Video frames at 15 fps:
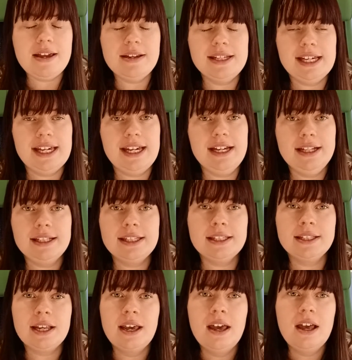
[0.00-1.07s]

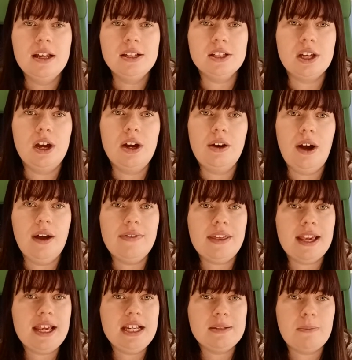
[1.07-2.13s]
tickets. So I
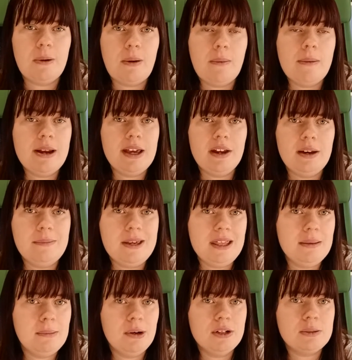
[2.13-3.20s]
think he's probably going to be
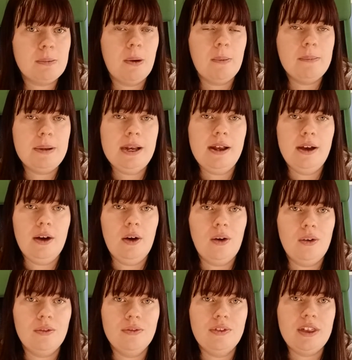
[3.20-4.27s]
the most popular
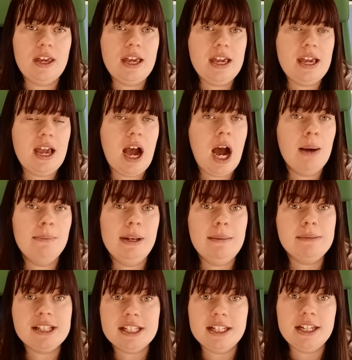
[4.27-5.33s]
of the
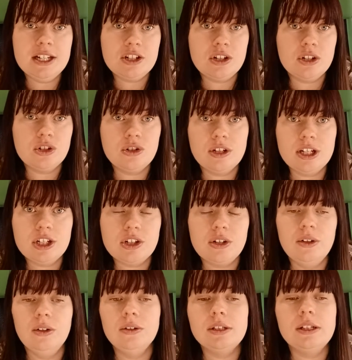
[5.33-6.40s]
limited edition
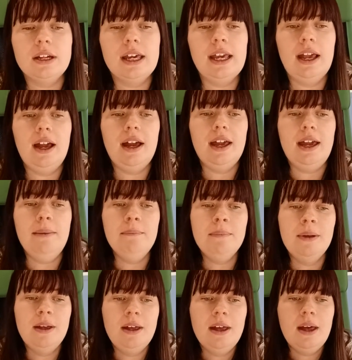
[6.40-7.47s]
traditionals looking at
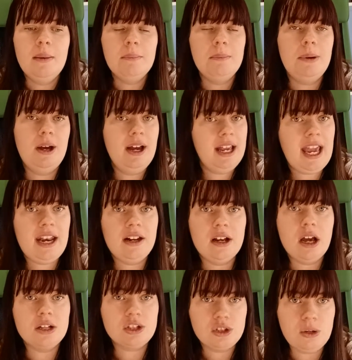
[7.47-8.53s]
him. But again,
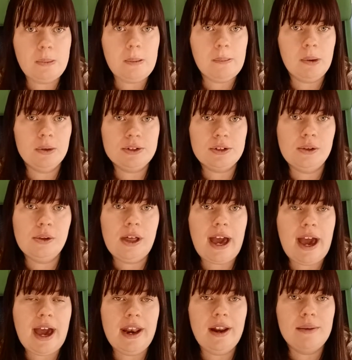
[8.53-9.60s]
a supermodel,
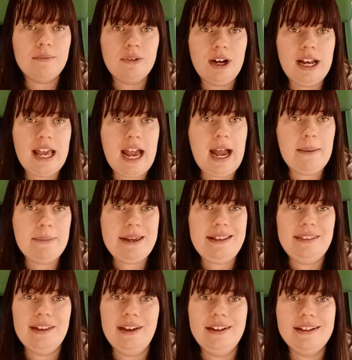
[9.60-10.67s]
and I'm really
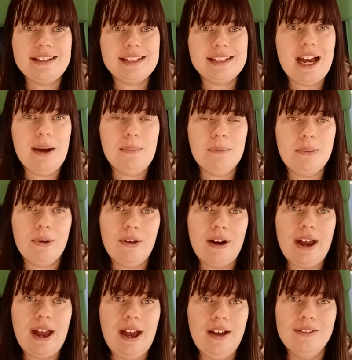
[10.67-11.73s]
happy that
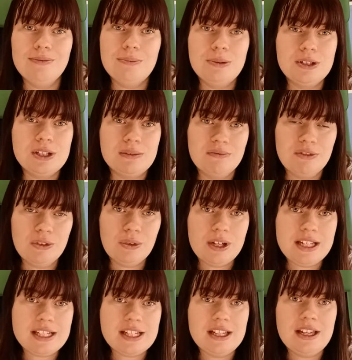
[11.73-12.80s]
Breyer have put some thought
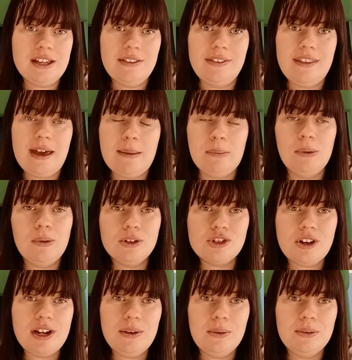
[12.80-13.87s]
into their
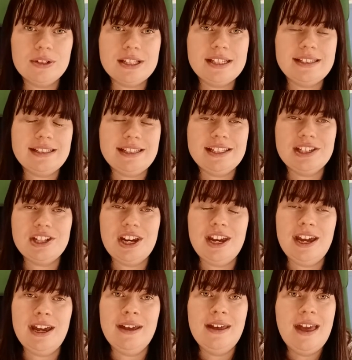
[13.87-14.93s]
portrait horses this
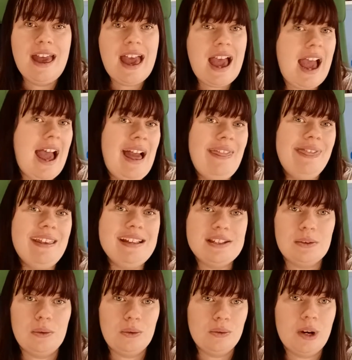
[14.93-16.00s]
year, and these are
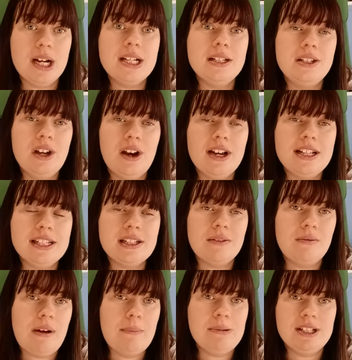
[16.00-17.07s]
all right, nice
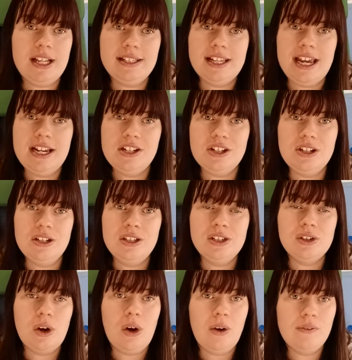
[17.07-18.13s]
representations
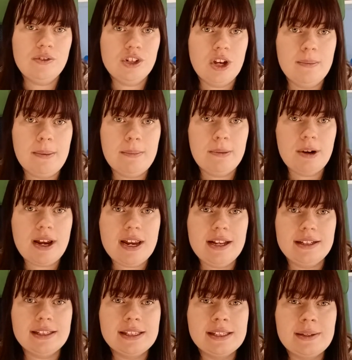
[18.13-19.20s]
of German
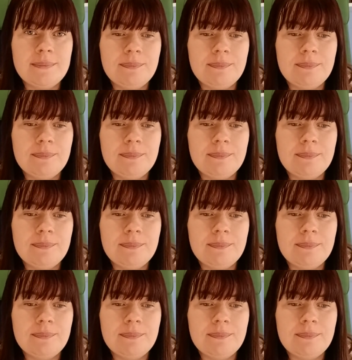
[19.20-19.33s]
breeds.